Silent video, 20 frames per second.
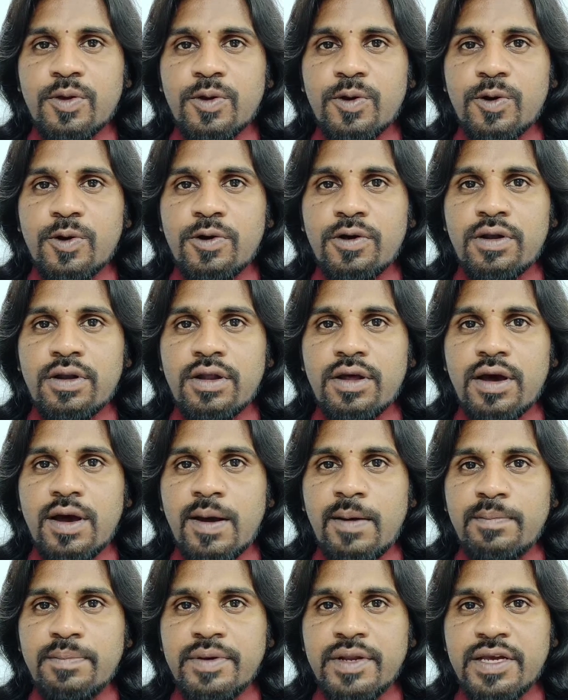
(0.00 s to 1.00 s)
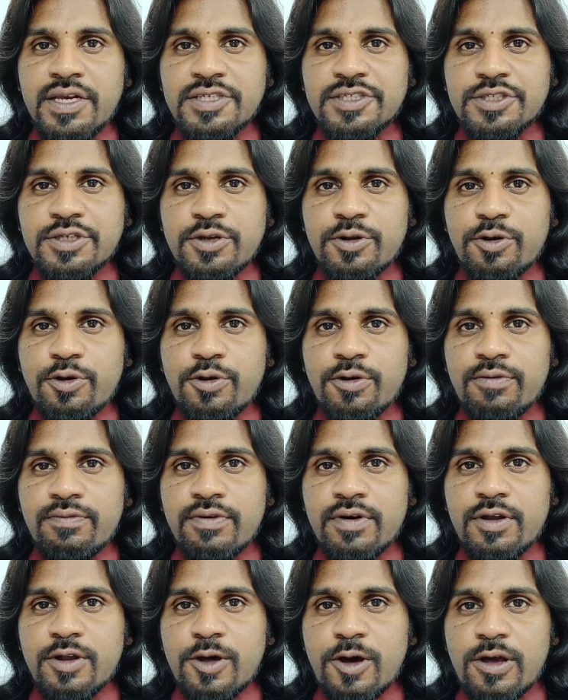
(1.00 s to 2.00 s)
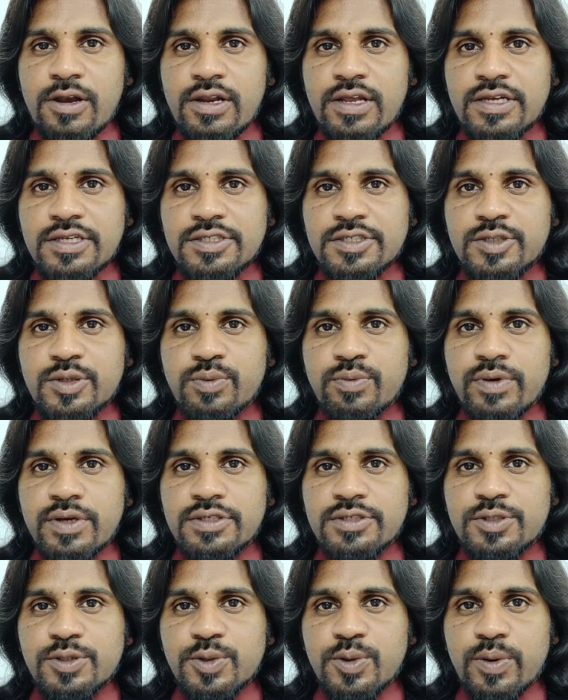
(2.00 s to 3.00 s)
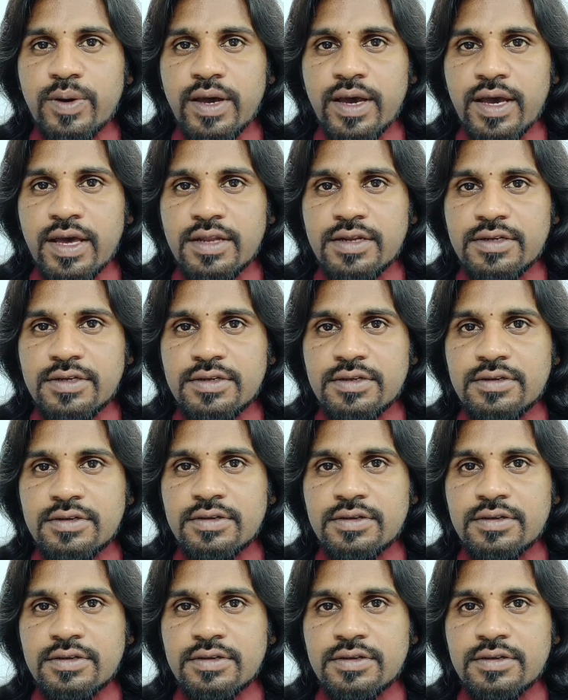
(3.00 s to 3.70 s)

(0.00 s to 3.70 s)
or updation of a knowledge which you had